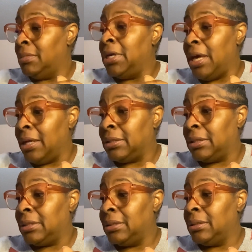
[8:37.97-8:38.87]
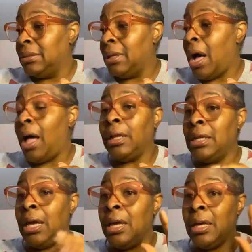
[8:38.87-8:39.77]
Yes.
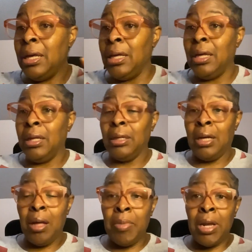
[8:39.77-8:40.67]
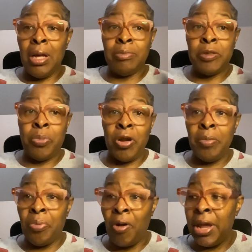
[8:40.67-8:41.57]
Holiday coming up,
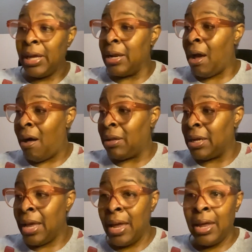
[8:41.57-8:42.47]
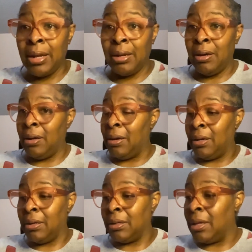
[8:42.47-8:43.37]
spring break, and all of that.
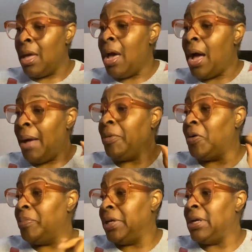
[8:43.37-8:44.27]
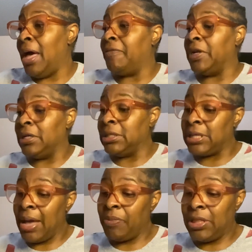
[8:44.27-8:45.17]
I'm going to be having a good
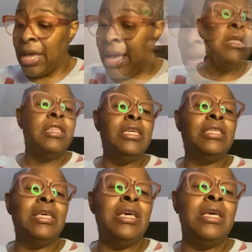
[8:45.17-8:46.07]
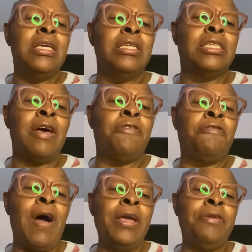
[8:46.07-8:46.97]
time with that. This is a
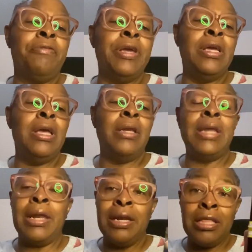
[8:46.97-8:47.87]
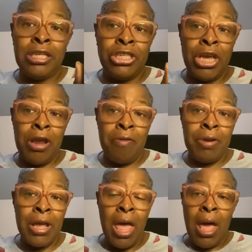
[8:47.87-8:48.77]
Finery, Not Another
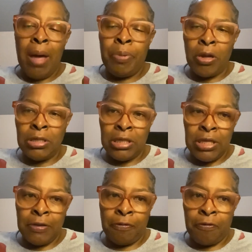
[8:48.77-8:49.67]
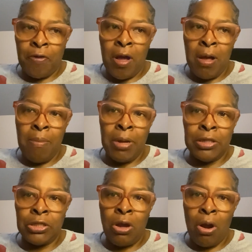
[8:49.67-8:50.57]
Cherry. I purchased this from
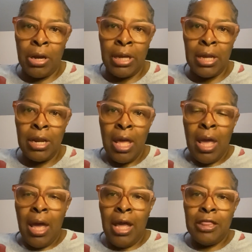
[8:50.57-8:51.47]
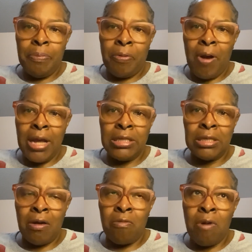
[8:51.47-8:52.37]
Target at the
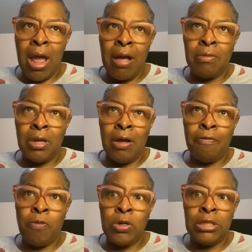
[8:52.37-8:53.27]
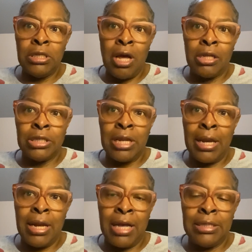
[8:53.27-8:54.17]
price around
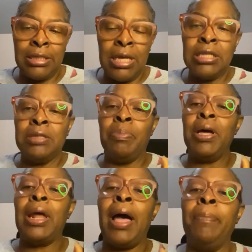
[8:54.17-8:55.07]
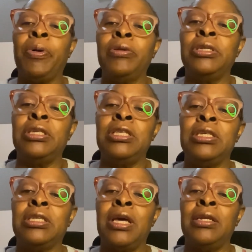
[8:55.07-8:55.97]
$14.99, but I purchased
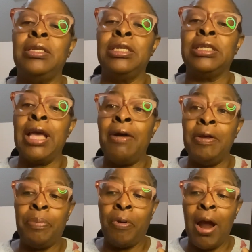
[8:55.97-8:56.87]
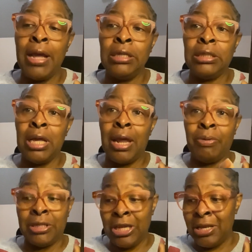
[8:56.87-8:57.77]
this at a discounted price, and I
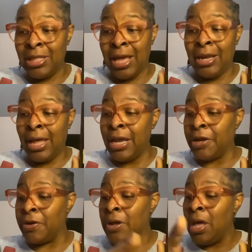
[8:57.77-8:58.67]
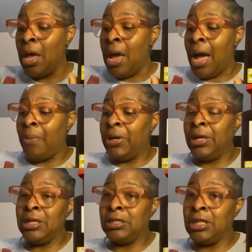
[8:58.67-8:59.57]
will tell you that later. I want to
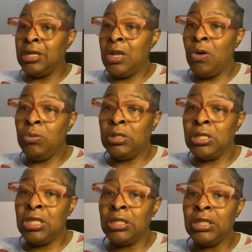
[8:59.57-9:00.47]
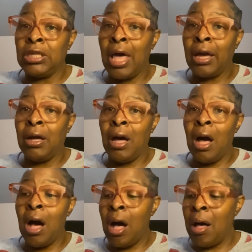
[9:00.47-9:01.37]
get into the notes. This is like a
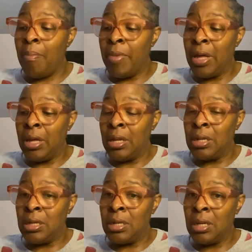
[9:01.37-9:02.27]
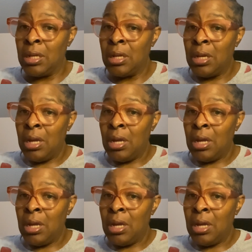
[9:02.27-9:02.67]
almond,